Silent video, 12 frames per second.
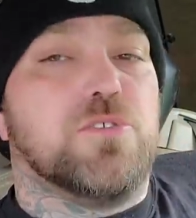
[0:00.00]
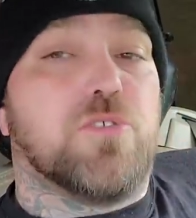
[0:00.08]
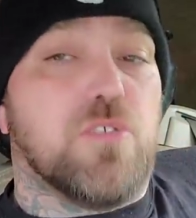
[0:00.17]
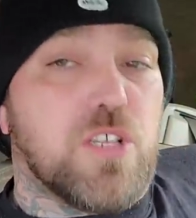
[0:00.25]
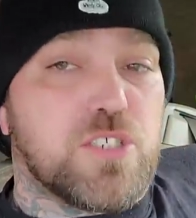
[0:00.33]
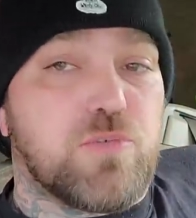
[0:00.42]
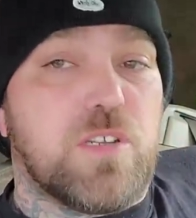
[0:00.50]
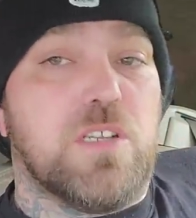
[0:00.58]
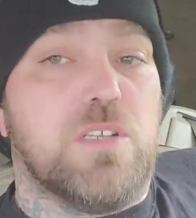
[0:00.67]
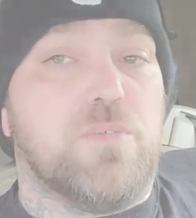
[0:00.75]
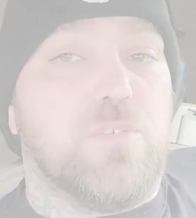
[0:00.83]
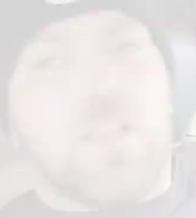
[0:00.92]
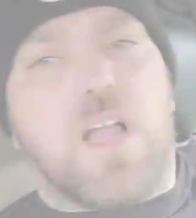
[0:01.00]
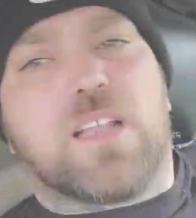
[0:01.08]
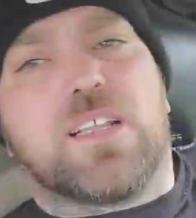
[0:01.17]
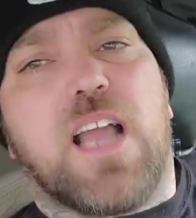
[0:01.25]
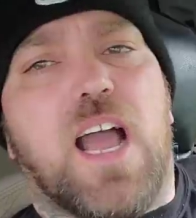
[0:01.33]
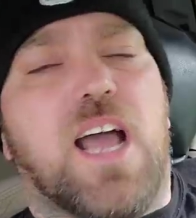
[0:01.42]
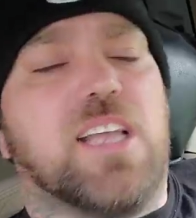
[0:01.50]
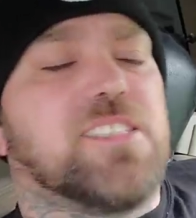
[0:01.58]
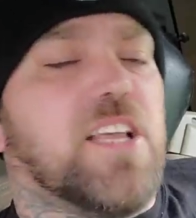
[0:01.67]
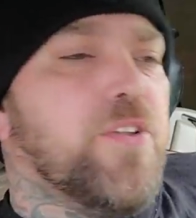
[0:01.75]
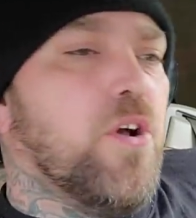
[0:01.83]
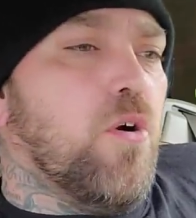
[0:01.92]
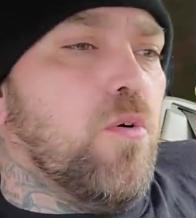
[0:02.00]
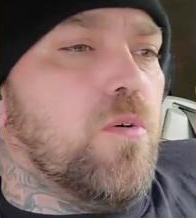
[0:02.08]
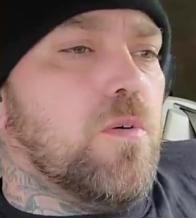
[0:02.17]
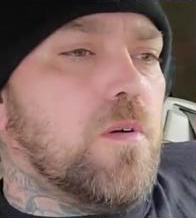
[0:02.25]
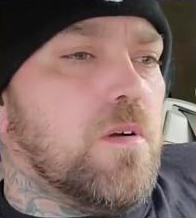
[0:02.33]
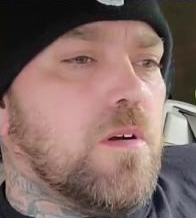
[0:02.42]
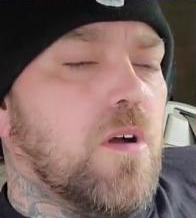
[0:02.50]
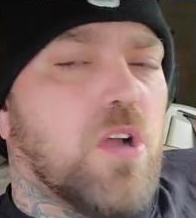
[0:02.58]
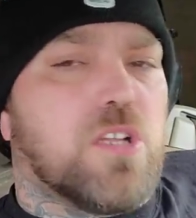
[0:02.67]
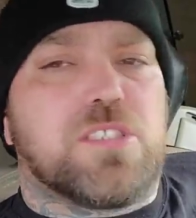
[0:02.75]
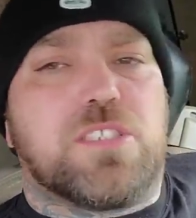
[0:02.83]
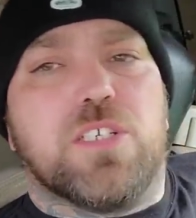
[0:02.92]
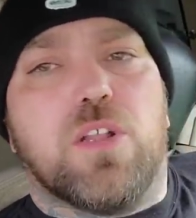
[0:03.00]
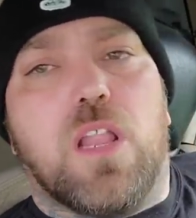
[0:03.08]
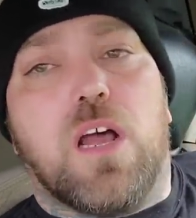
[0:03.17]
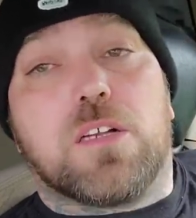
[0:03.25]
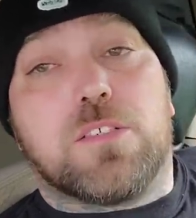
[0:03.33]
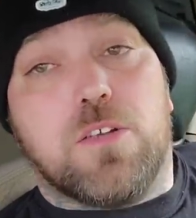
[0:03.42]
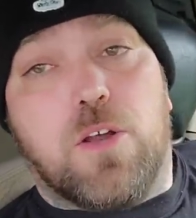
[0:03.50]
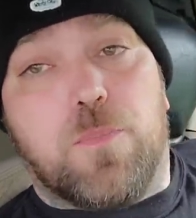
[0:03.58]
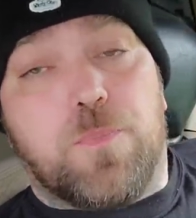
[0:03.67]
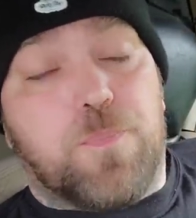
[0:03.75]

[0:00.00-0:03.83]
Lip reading: So let's relive. A lot of guys I know are still locked up.